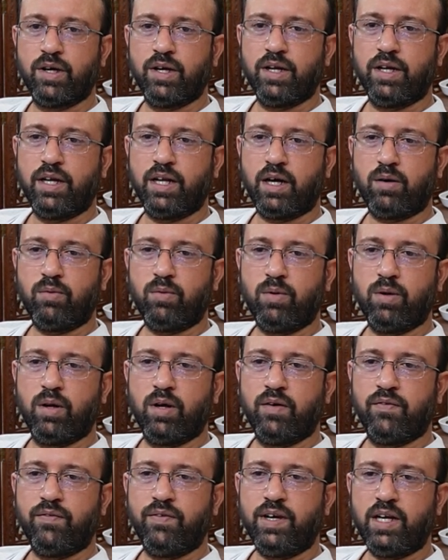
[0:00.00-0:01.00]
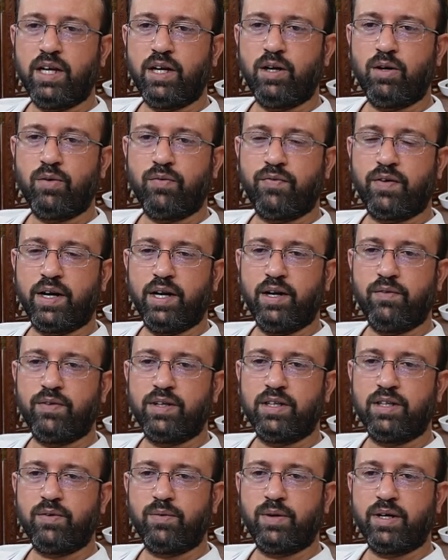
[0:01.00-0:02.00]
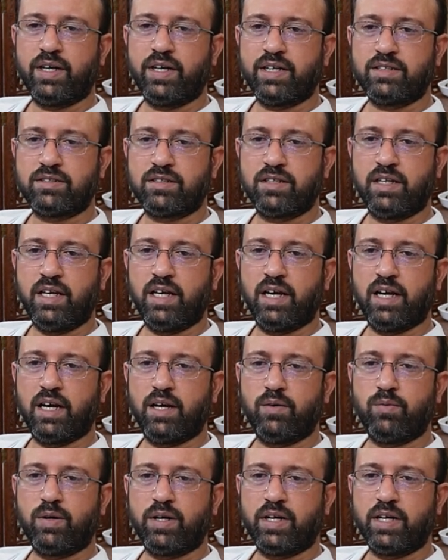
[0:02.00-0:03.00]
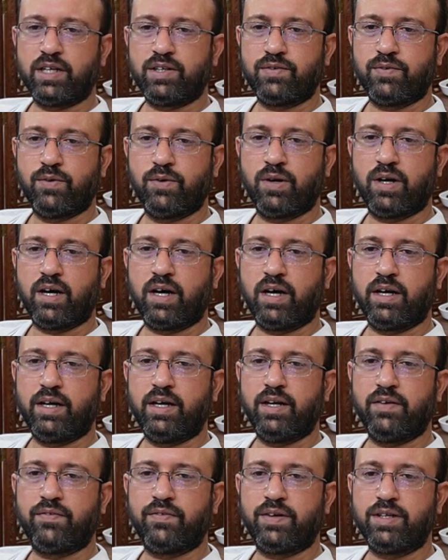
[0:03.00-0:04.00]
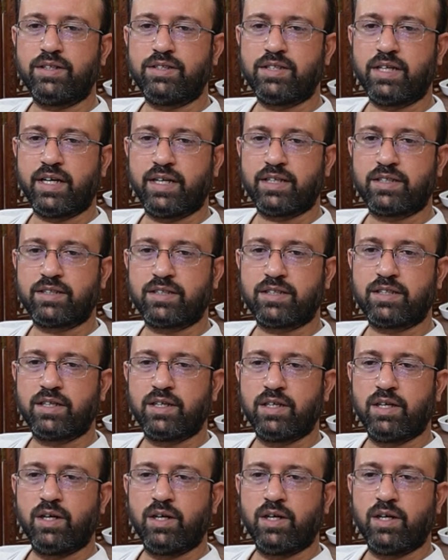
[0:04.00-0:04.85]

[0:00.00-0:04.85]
Now we need to find whether vertex 3 and vertex 4 are in different sets.